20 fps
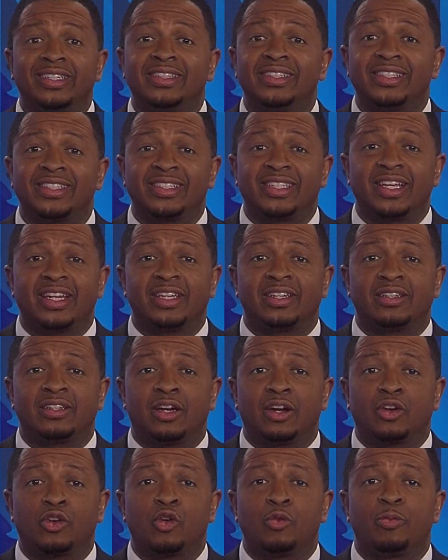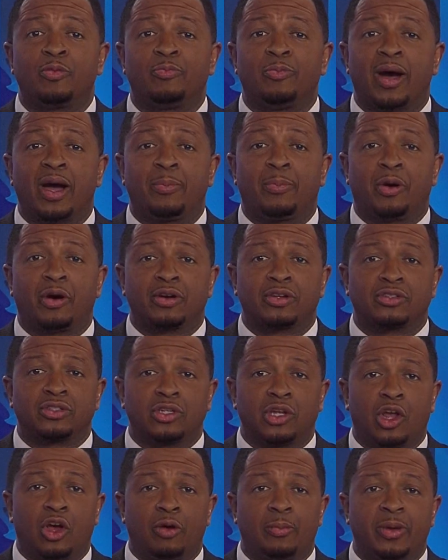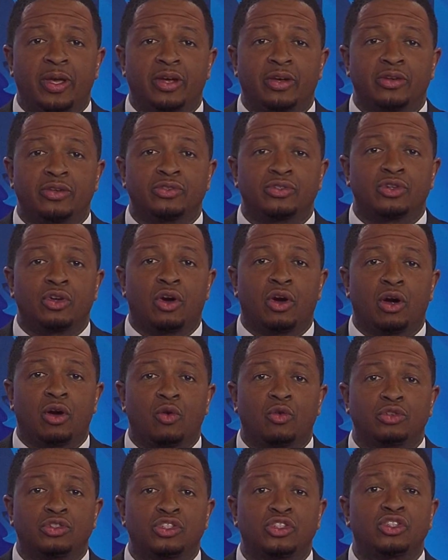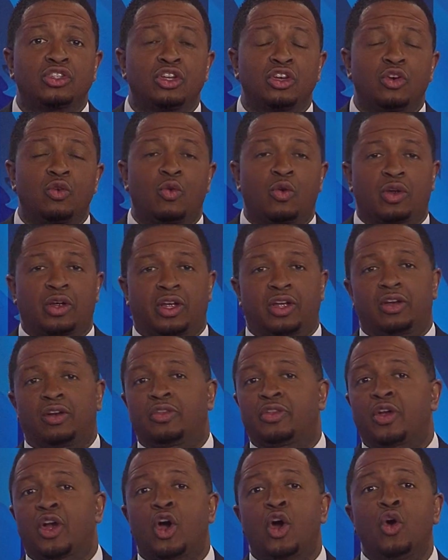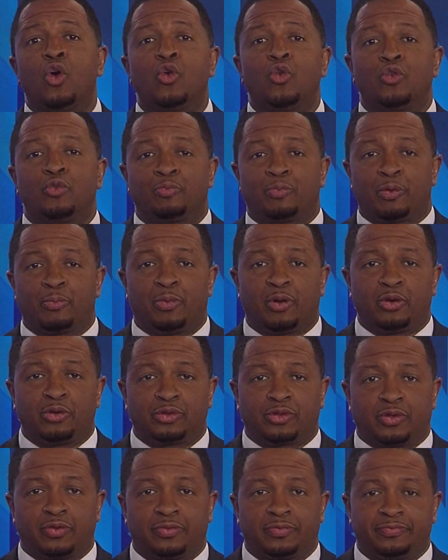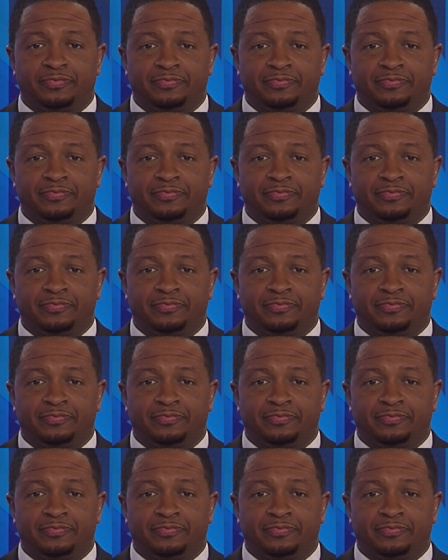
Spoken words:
In the Senate, a group of bipartisan lawmakers are still working on their own proposal.